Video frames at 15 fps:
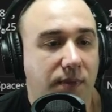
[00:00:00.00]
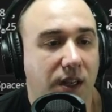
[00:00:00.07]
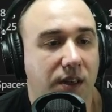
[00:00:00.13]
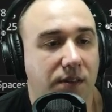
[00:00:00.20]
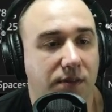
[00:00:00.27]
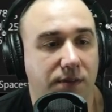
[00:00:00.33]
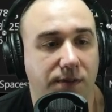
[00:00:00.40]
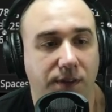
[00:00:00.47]

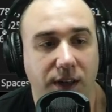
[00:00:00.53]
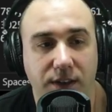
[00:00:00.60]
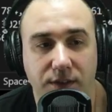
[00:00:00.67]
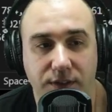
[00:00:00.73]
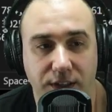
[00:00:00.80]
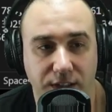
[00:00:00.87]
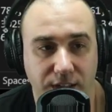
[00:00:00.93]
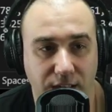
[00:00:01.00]
Very,
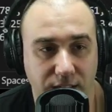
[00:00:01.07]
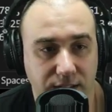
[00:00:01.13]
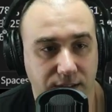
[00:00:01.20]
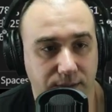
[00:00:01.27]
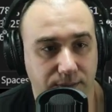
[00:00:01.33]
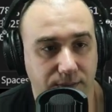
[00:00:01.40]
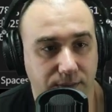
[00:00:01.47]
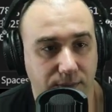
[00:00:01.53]
very nice.
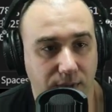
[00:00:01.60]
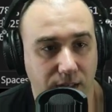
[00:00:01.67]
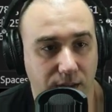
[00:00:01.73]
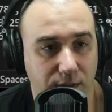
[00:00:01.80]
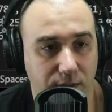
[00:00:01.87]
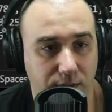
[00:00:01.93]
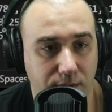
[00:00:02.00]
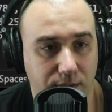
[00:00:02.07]
I
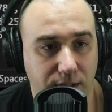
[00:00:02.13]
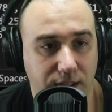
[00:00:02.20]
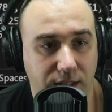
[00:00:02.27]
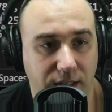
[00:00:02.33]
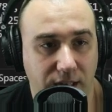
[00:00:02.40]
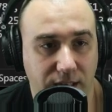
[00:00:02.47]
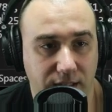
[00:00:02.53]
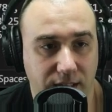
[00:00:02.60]
really
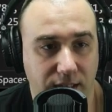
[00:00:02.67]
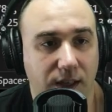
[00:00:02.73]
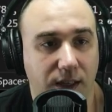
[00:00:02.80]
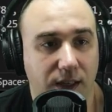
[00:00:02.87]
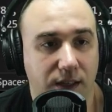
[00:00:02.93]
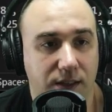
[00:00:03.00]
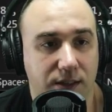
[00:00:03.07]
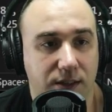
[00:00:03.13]
like that.
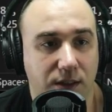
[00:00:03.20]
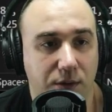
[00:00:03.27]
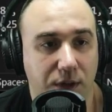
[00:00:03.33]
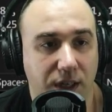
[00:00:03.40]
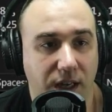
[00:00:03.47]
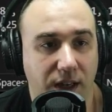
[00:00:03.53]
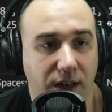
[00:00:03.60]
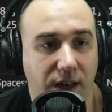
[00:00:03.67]
So you
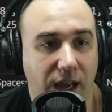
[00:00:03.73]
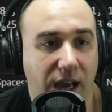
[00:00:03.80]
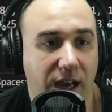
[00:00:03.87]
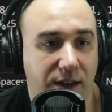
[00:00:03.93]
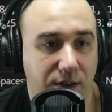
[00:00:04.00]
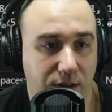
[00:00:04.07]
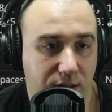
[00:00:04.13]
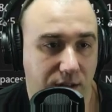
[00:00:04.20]
can
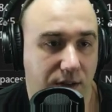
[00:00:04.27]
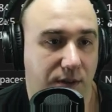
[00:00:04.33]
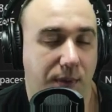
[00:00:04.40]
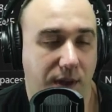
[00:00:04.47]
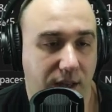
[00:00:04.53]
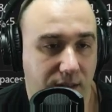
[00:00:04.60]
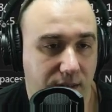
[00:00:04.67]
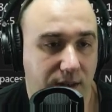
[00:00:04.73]
add
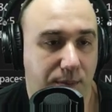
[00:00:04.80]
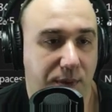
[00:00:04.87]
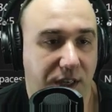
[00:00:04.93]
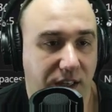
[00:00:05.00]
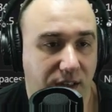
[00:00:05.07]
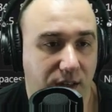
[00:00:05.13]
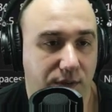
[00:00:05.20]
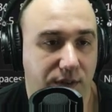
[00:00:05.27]
at the
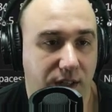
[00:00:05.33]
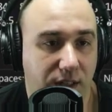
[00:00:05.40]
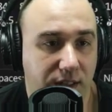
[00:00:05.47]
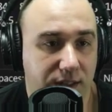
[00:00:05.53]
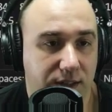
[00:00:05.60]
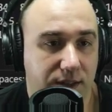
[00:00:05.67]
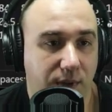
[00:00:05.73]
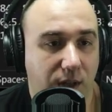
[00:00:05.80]
beginning of the
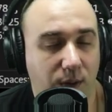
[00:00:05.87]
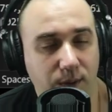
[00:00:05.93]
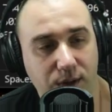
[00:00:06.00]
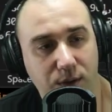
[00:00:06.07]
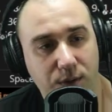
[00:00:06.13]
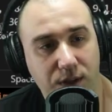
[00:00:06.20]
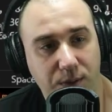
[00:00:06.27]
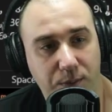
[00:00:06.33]
list. I wonder
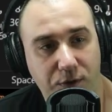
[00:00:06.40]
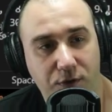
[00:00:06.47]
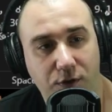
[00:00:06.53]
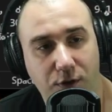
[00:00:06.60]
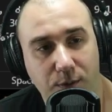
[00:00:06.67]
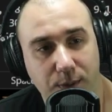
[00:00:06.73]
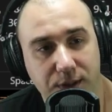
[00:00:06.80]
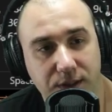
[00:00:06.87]
what the
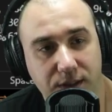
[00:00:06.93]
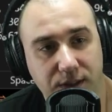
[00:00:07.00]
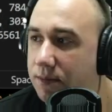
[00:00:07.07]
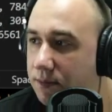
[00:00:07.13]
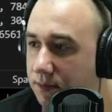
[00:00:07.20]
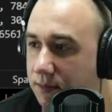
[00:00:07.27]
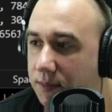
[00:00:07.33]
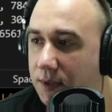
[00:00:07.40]
performance is.
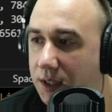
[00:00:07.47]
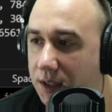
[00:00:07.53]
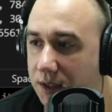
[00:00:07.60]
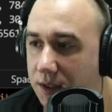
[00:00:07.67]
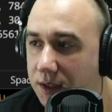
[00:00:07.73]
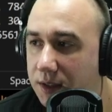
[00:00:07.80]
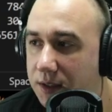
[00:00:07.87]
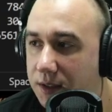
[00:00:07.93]

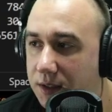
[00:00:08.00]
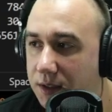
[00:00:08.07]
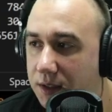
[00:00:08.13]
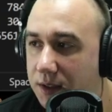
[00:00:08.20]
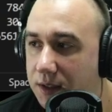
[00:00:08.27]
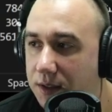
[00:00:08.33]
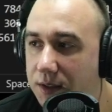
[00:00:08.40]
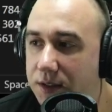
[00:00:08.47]
In
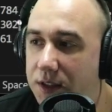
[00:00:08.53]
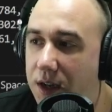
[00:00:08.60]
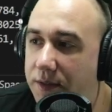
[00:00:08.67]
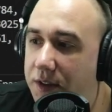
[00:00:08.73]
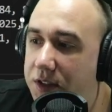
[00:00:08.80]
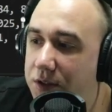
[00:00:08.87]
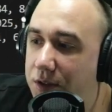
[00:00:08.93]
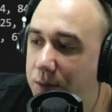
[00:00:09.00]

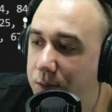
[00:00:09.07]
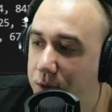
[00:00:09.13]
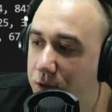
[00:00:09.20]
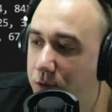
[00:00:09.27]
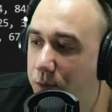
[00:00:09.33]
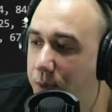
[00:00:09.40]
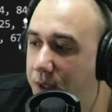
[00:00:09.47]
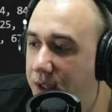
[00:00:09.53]
JavaScript, it will
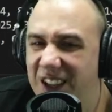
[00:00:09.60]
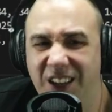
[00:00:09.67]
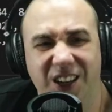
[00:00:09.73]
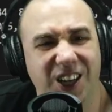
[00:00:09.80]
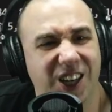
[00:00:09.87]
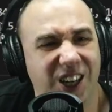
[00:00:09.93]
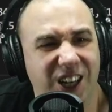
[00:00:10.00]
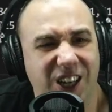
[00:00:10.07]
be
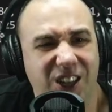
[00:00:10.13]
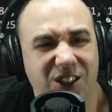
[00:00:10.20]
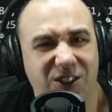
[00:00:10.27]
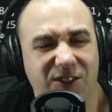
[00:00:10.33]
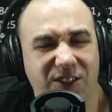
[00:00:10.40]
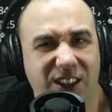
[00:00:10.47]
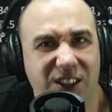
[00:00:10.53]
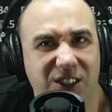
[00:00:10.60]
not
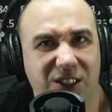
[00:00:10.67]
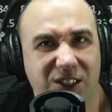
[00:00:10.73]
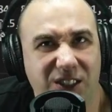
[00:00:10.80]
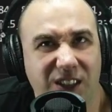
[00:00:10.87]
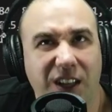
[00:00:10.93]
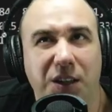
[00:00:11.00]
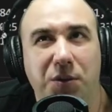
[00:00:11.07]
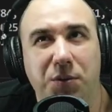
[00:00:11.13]
fun to do
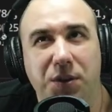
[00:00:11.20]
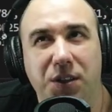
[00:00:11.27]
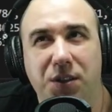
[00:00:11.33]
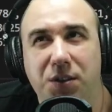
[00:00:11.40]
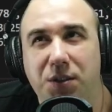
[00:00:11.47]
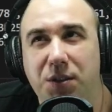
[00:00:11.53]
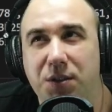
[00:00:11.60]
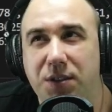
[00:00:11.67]
that. You will need
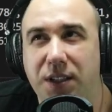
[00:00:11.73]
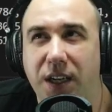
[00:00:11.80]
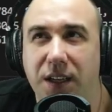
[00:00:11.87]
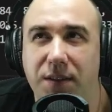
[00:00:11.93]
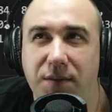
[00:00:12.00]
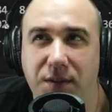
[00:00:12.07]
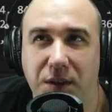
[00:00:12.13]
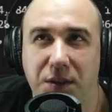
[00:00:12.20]
to use that
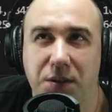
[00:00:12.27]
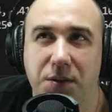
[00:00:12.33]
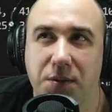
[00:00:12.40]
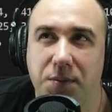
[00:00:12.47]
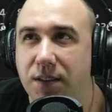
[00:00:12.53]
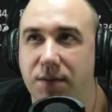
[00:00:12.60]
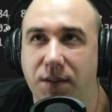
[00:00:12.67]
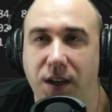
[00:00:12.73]
whole
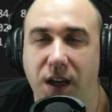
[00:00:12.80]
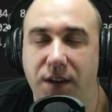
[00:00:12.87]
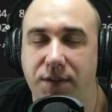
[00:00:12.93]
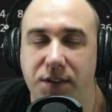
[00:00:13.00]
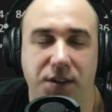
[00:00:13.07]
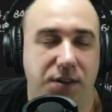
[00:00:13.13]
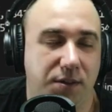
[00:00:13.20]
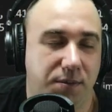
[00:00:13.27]

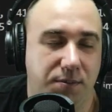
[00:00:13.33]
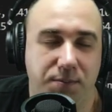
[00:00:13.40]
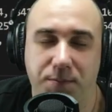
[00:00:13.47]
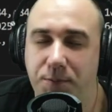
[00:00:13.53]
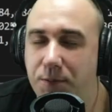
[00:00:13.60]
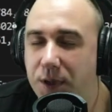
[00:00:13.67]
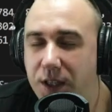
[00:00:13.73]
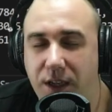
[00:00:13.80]
whatever
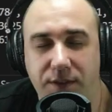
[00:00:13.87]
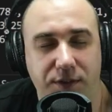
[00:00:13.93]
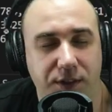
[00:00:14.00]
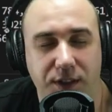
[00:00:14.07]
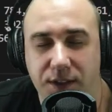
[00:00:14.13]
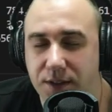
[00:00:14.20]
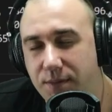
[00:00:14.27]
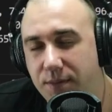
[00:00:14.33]

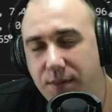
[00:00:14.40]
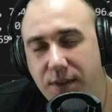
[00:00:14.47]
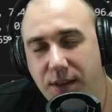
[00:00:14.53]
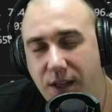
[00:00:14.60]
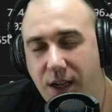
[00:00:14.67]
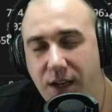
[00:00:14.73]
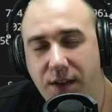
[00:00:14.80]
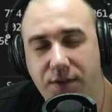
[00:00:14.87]

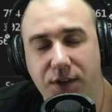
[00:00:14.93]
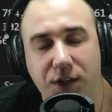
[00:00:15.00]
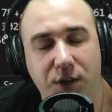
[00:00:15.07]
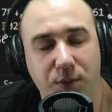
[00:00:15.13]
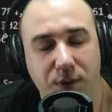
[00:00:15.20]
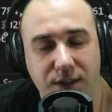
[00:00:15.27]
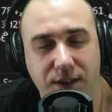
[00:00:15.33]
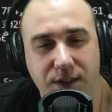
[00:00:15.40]
I never know
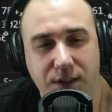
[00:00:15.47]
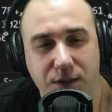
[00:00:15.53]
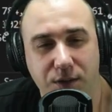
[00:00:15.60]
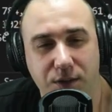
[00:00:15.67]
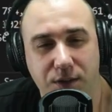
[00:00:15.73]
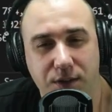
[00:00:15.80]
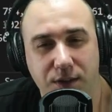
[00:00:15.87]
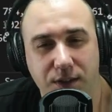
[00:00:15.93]
what
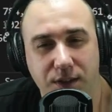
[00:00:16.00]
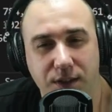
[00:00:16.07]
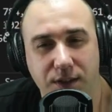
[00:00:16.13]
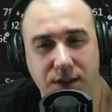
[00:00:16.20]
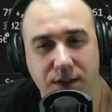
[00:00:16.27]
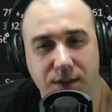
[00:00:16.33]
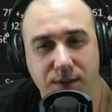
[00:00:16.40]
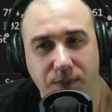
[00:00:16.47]
those
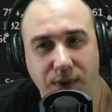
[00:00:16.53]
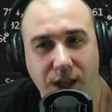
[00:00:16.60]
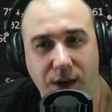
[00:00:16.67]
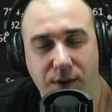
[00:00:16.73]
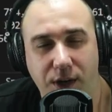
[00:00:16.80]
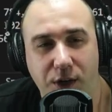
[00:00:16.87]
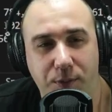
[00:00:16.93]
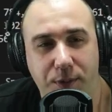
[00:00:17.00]

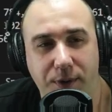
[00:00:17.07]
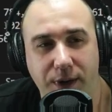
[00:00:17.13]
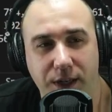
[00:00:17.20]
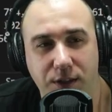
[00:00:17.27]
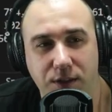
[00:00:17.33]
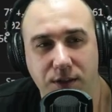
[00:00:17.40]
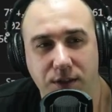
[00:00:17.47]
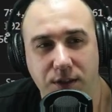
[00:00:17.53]
array
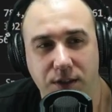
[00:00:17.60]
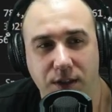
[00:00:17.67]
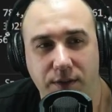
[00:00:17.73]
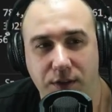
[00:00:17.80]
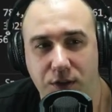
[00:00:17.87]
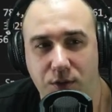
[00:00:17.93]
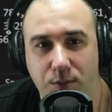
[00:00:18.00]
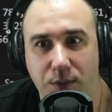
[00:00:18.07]
operations in
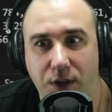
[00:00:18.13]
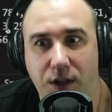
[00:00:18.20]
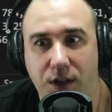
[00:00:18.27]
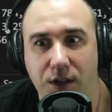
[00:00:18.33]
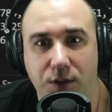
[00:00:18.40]
JavaScript are.